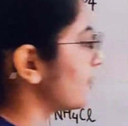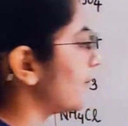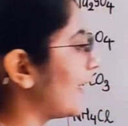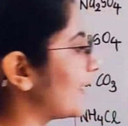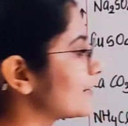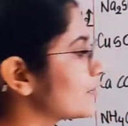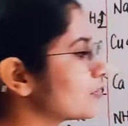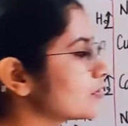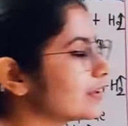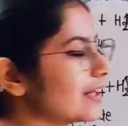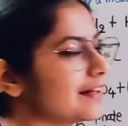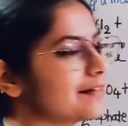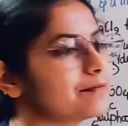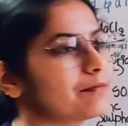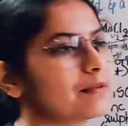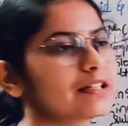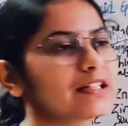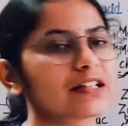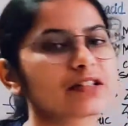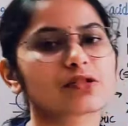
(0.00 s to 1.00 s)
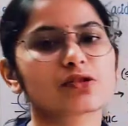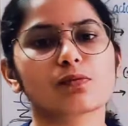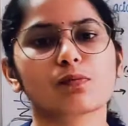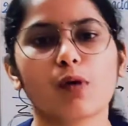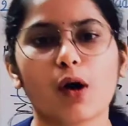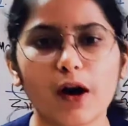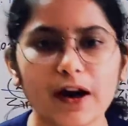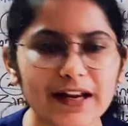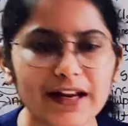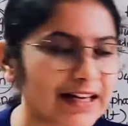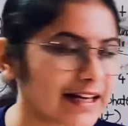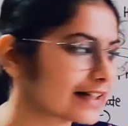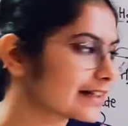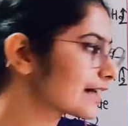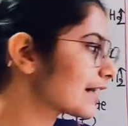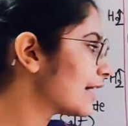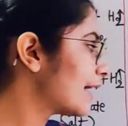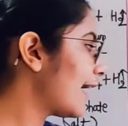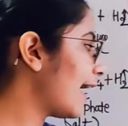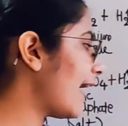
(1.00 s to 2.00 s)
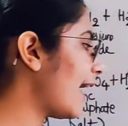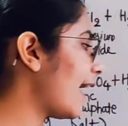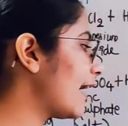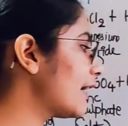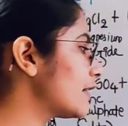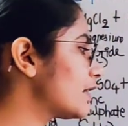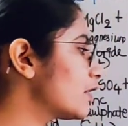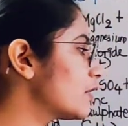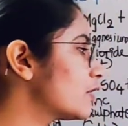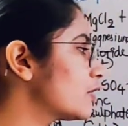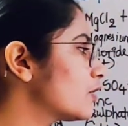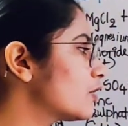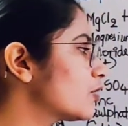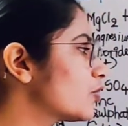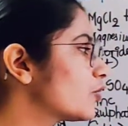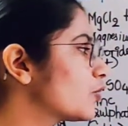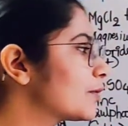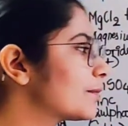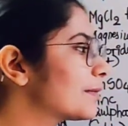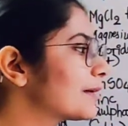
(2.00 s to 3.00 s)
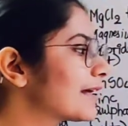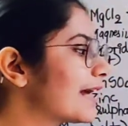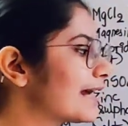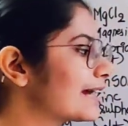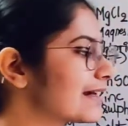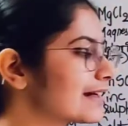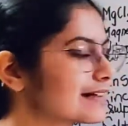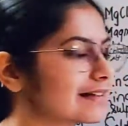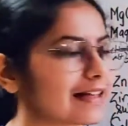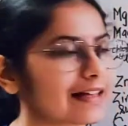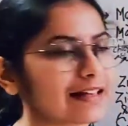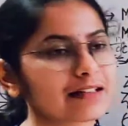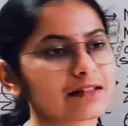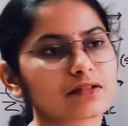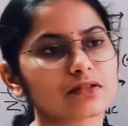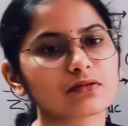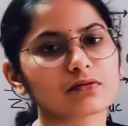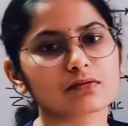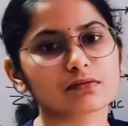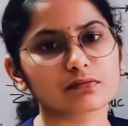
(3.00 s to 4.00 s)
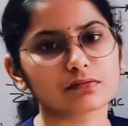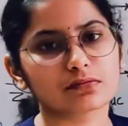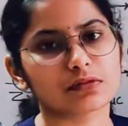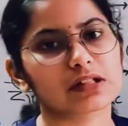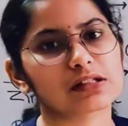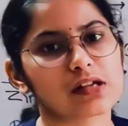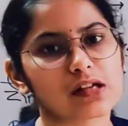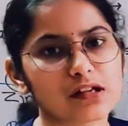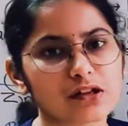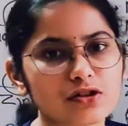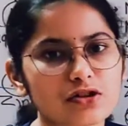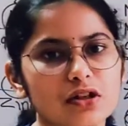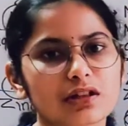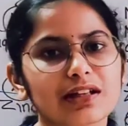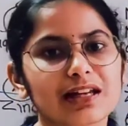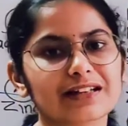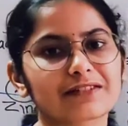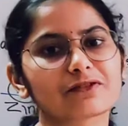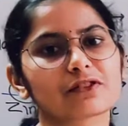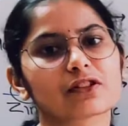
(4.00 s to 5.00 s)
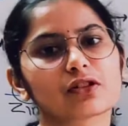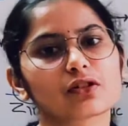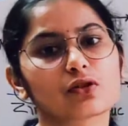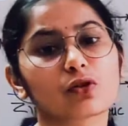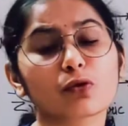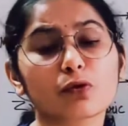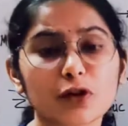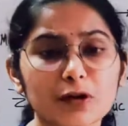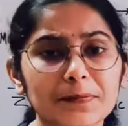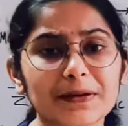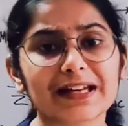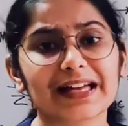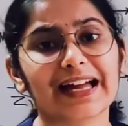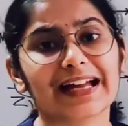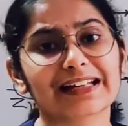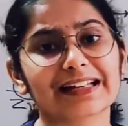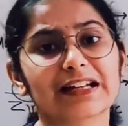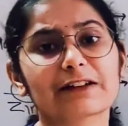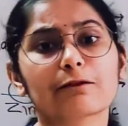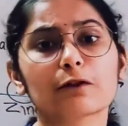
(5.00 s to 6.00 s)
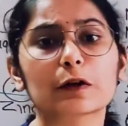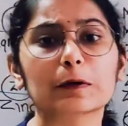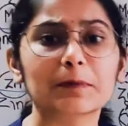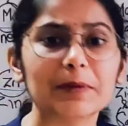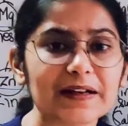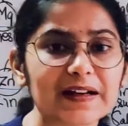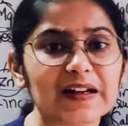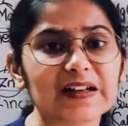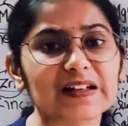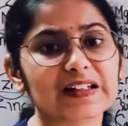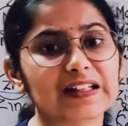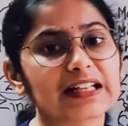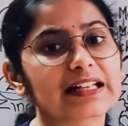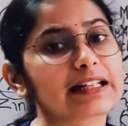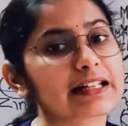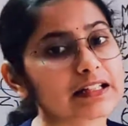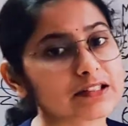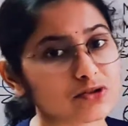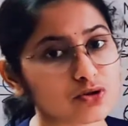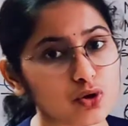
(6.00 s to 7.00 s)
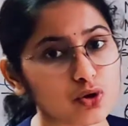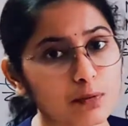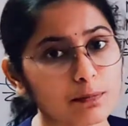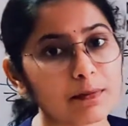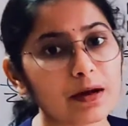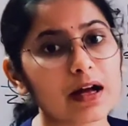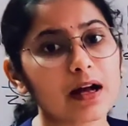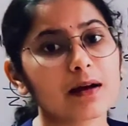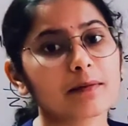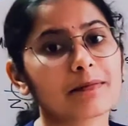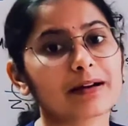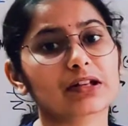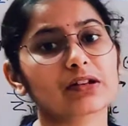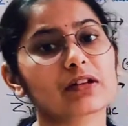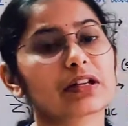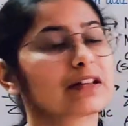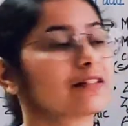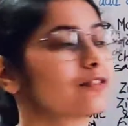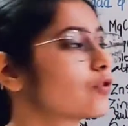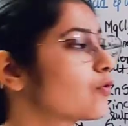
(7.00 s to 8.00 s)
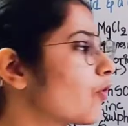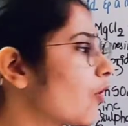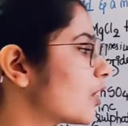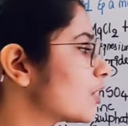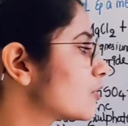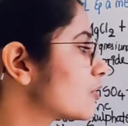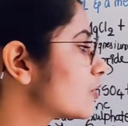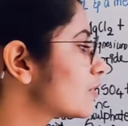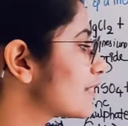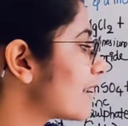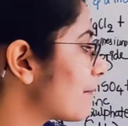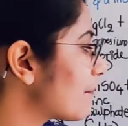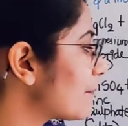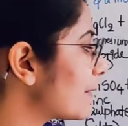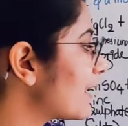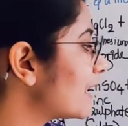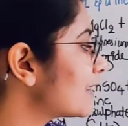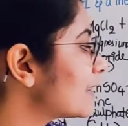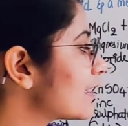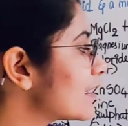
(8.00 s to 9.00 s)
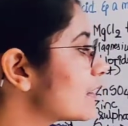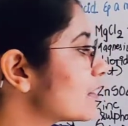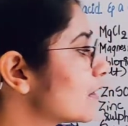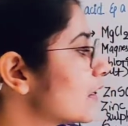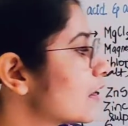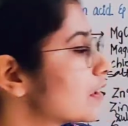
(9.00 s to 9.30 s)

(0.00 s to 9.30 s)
5 to 10 minutes you boil it, and you would be getting then the solution that you would be getting would be containing soap, but you want to separate the